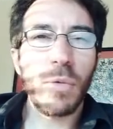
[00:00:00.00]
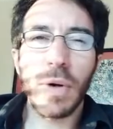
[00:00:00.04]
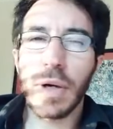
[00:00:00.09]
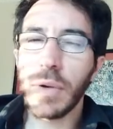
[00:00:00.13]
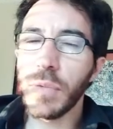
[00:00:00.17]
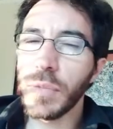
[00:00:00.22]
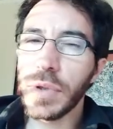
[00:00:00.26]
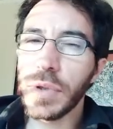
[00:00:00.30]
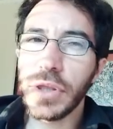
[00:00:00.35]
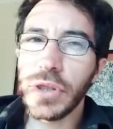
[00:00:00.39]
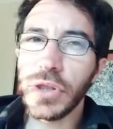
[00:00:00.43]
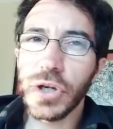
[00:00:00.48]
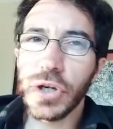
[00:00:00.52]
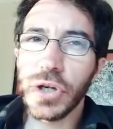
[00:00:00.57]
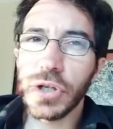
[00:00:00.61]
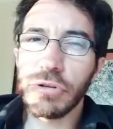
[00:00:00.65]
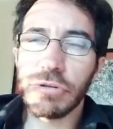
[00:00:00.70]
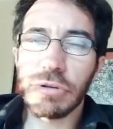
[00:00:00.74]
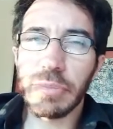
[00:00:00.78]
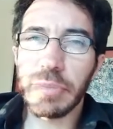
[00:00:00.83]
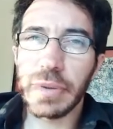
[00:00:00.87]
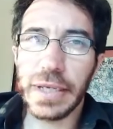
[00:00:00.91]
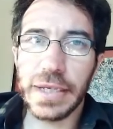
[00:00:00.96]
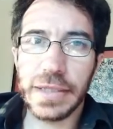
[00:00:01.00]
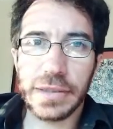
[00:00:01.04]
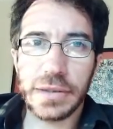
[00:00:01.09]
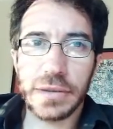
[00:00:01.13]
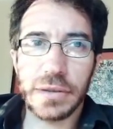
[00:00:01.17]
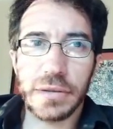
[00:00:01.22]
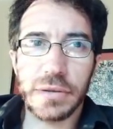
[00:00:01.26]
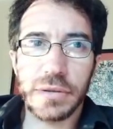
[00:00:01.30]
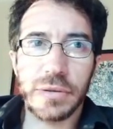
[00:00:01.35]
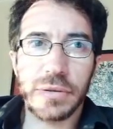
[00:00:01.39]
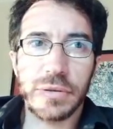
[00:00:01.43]
one we don't
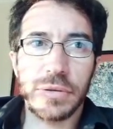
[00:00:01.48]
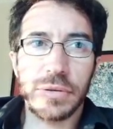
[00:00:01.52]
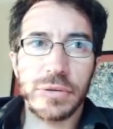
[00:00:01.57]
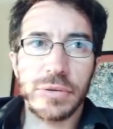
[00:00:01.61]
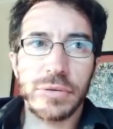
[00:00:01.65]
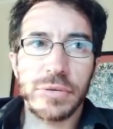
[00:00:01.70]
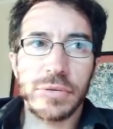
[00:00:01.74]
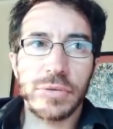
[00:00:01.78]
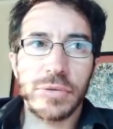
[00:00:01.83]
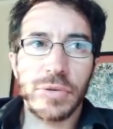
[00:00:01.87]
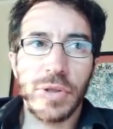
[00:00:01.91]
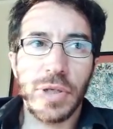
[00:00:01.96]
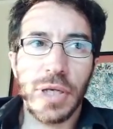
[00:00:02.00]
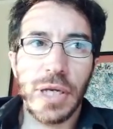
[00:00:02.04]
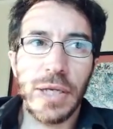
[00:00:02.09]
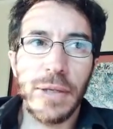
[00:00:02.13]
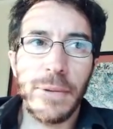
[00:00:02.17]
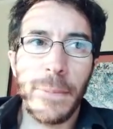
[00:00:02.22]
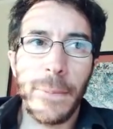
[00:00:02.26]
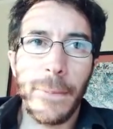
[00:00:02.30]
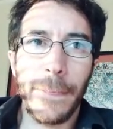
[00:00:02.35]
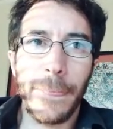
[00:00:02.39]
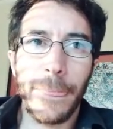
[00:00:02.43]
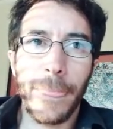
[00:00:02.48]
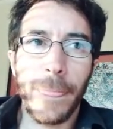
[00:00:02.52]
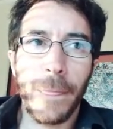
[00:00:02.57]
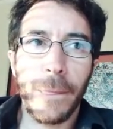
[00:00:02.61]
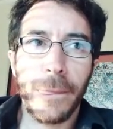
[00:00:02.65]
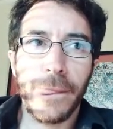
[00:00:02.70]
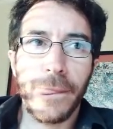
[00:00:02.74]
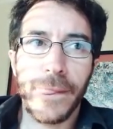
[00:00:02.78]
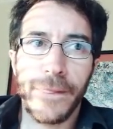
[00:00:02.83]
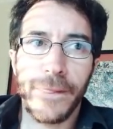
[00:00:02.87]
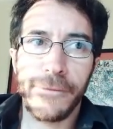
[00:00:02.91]
replace. Okay?
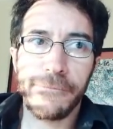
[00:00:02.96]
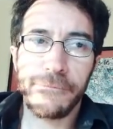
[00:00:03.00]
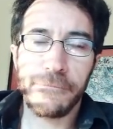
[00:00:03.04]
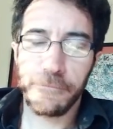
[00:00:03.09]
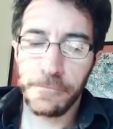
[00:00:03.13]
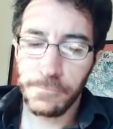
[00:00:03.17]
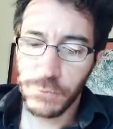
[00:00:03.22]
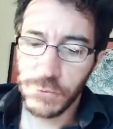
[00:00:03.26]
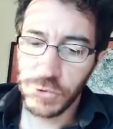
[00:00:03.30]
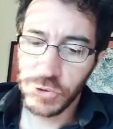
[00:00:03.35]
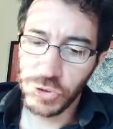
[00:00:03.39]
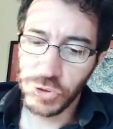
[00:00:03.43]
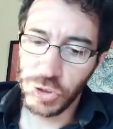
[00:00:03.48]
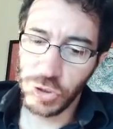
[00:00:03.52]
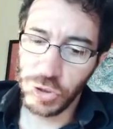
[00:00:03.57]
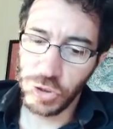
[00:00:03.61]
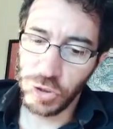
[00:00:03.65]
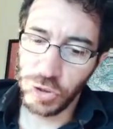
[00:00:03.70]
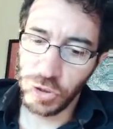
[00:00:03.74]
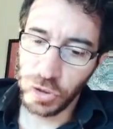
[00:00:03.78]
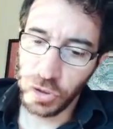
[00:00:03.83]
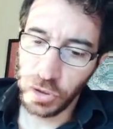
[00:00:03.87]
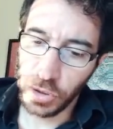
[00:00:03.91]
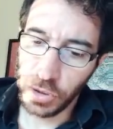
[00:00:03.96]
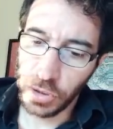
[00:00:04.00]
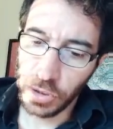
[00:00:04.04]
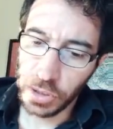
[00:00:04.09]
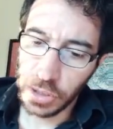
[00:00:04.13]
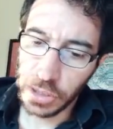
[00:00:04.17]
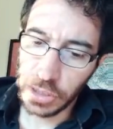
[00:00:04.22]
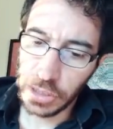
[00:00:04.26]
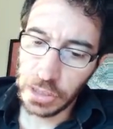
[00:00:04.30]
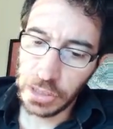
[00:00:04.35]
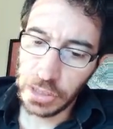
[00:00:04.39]
So
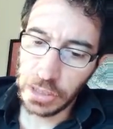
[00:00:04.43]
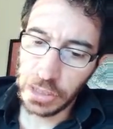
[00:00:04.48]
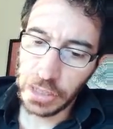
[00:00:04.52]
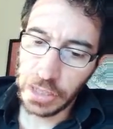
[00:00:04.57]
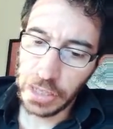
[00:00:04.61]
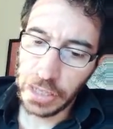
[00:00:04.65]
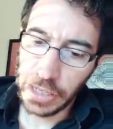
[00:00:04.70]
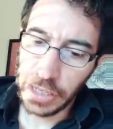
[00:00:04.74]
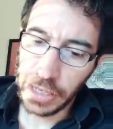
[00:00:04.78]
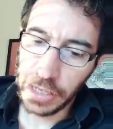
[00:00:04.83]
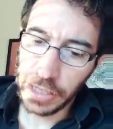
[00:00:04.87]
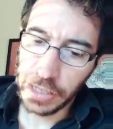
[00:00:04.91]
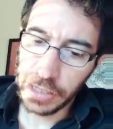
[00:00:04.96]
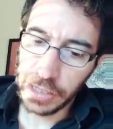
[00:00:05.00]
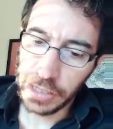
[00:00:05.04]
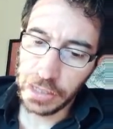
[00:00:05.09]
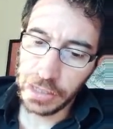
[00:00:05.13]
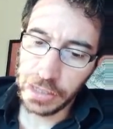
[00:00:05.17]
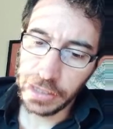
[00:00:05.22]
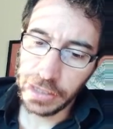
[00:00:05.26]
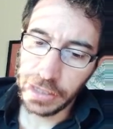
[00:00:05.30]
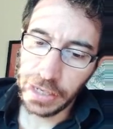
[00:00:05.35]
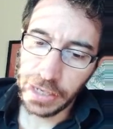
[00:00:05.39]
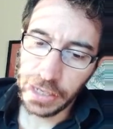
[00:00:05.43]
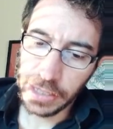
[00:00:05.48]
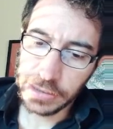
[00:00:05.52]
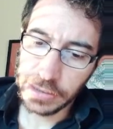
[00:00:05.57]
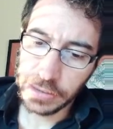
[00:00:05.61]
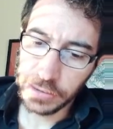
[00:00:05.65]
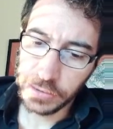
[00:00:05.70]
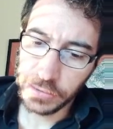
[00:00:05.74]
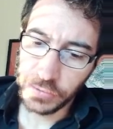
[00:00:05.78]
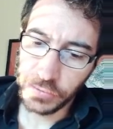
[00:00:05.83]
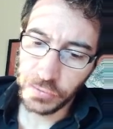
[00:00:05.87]
here x
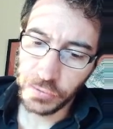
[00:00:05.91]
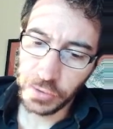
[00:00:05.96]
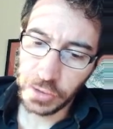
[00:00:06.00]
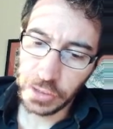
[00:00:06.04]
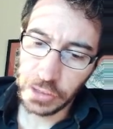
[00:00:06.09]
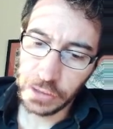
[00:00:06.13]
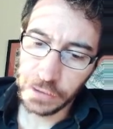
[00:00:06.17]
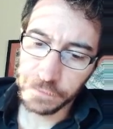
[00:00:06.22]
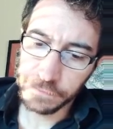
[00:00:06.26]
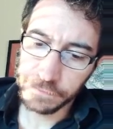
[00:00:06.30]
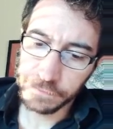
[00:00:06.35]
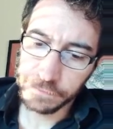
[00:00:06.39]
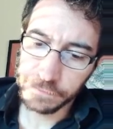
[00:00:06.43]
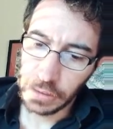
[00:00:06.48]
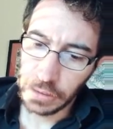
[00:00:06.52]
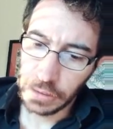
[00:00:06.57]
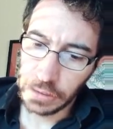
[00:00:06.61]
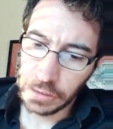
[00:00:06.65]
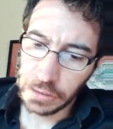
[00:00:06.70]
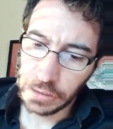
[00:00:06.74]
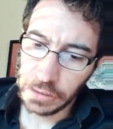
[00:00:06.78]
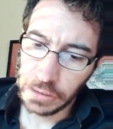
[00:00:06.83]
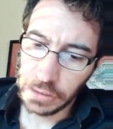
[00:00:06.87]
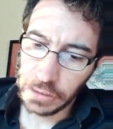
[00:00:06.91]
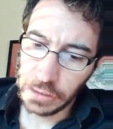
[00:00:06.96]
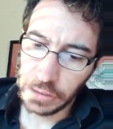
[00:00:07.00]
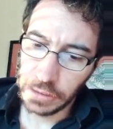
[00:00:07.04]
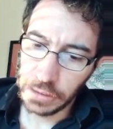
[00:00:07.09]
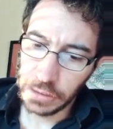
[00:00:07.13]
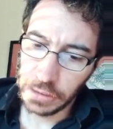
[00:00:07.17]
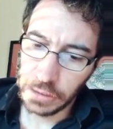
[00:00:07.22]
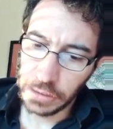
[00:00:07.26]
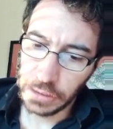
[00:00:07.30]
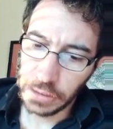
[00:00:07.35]
is free and
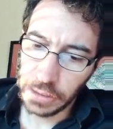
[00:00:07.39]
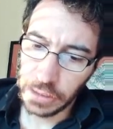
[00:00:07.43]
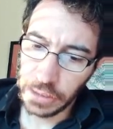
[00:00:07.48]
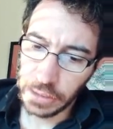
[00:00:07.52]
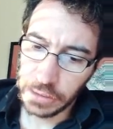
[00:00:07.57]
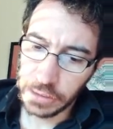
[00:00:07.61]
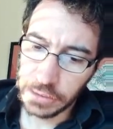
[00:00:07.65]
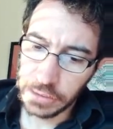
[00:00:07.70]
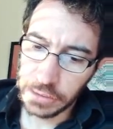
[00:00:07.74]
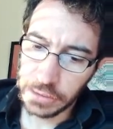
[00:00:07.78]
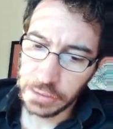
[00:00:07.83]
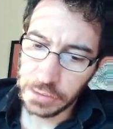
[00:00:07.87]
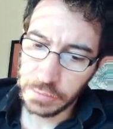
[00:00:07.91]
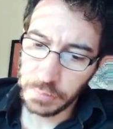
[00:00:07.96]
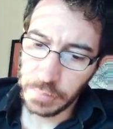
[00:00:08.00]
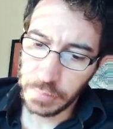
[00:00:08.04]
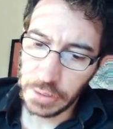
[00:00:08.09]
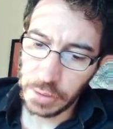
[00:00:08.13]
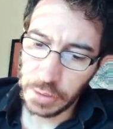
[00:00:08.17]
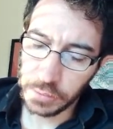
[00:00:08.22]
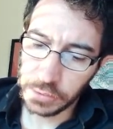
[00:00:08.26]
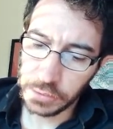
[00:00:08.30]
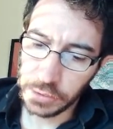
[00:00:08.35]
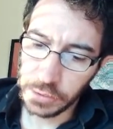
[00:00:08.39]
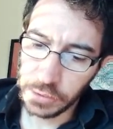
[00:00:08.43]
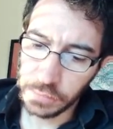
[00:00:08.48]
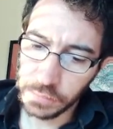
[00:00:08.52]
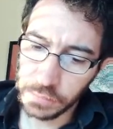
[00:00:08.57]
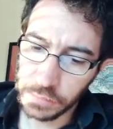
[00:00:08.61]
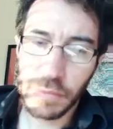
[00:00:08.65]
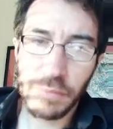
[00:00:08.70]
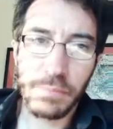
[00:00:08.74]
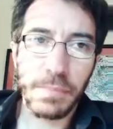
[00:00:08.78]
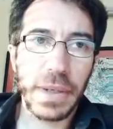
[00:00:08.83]
here x is bounded
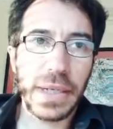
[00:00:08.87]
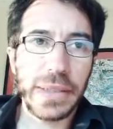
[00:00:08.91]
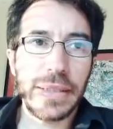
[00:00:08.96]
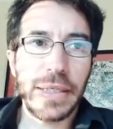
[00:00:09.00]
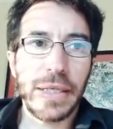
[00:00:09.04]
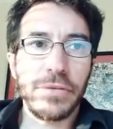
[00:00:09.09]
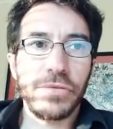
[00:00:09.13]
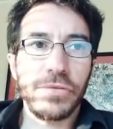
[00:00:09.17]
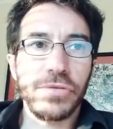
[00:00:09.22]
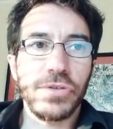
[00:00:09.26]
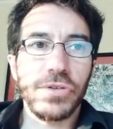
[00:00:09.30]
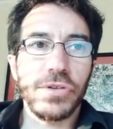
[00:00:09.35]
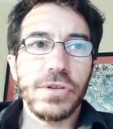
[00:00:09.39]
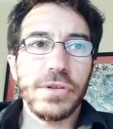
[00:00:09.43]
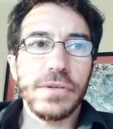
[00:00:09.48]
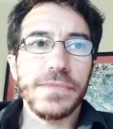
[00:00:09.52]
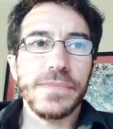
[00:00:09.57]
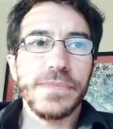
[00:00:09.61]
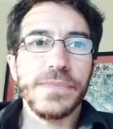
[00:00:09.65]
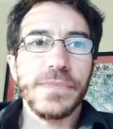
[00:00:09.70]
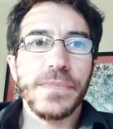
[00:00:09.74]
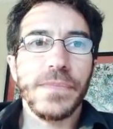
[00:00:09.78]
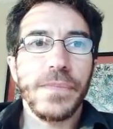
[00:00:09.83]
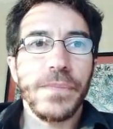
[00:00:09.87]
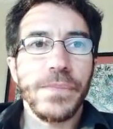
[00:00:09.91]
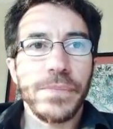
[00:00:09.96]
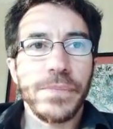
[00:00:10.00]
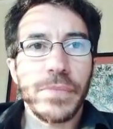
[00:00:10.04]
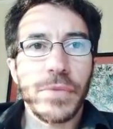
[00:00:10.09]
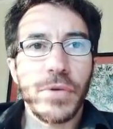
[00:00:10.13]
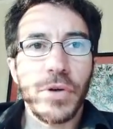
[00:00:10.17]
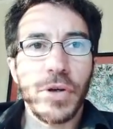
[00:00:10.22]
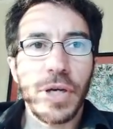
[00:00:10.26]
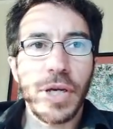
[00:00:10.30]
by that for all.
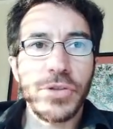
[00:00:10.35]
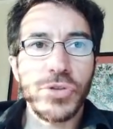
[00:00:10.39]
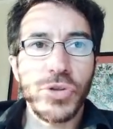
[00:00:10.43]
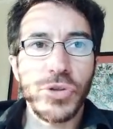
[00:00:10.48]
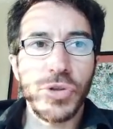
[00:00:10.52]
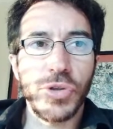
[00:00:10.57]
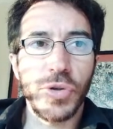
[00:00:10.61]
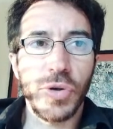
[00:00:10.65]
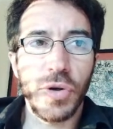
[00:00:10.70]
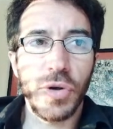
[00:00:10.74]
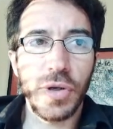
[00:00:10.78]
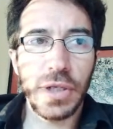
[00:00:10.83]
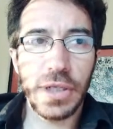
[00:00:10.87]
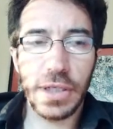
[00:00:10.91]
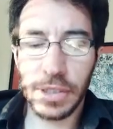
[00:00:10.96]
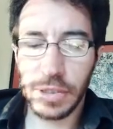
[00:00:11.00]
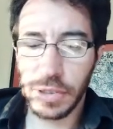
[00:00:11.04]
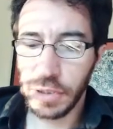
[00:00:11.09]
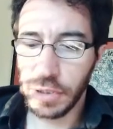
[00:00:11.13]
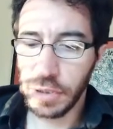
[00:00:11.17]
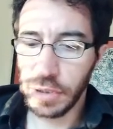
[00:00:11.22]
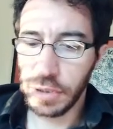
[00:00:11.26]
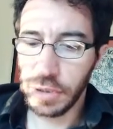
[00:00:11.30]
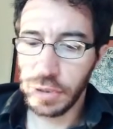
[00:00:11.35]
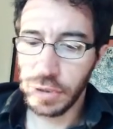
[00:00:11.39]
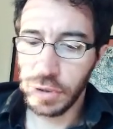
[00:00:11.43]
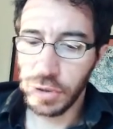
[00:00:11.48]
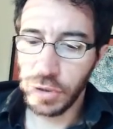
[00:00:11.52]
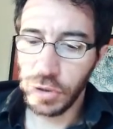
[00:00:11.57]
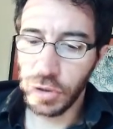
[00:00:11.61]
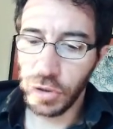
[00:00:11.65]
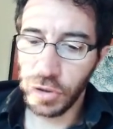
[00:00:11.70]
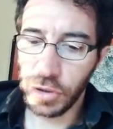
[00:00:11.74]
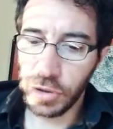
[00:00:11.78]
Okay, so you only
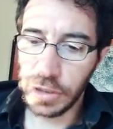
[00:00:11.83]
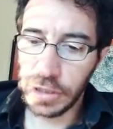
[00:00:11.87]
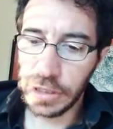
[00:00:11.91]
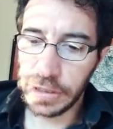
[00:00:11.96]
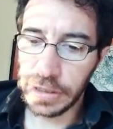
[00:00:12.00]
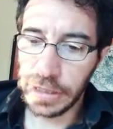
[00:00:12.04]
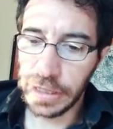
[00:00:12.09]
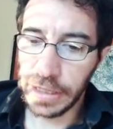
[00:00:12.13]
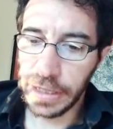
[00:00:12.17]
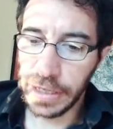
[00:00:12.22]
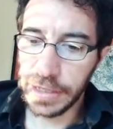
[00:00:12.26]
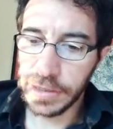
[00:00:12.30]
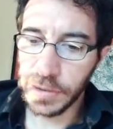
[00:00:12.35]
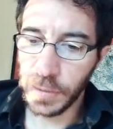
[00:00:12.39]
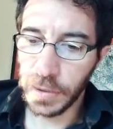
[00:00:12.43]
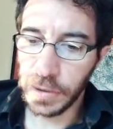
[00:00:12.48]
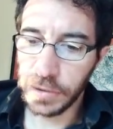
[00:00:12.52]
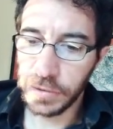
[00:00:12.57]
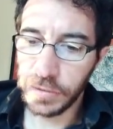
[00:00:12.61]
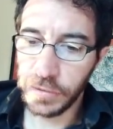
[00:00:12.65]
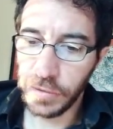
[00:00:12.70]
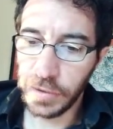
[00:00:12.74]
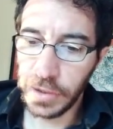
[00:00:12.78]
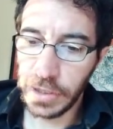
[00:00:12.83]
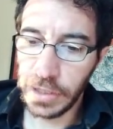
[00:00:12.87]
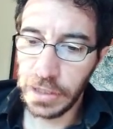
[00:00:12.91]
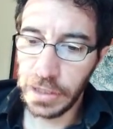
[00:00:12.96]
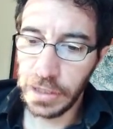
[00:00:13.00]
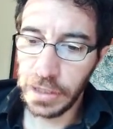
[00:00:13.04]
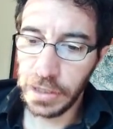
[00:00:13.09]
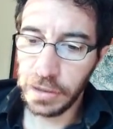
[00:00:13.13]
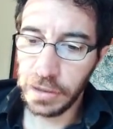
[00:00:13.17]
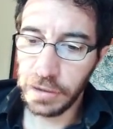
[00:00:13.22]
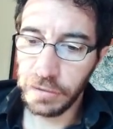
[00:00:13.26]
in the case where it's
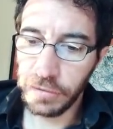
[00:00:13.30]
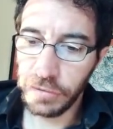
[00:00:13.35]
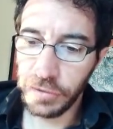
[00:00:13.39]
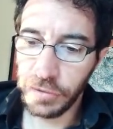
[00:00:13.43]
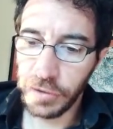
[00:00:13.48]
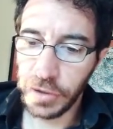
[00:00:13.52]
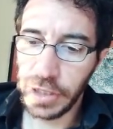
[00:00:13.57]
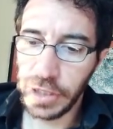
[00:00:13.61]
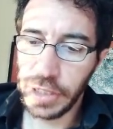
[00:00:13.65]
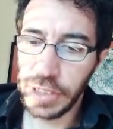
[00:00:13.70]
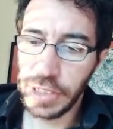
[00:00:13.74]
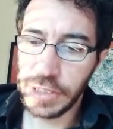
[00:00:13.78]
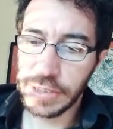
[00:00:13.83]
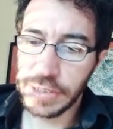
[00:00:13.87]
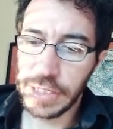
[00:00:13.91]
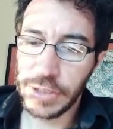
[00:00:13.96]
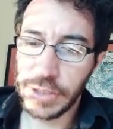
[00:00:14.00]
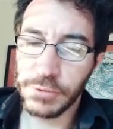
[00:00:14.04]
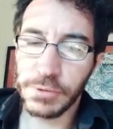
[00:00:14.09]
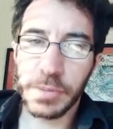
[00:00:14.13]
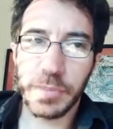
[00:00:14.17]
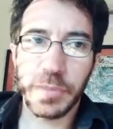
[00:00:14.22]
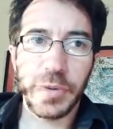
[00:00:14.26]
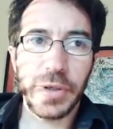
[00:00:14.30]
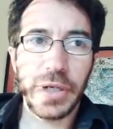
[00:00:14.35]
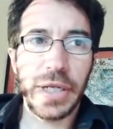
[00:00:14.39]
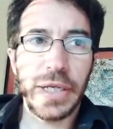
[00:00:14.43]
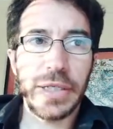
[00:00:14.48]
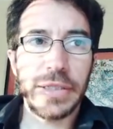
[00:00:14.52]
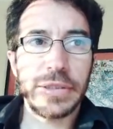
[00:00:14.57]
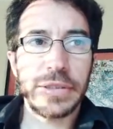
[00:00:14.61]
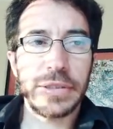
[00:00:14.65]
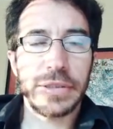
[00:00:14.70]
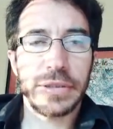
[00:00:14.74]
free is that you
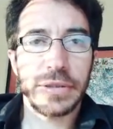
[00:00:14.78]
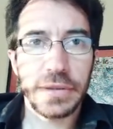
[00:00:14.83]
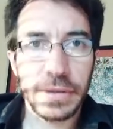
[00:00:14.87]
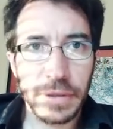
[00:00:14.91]
replace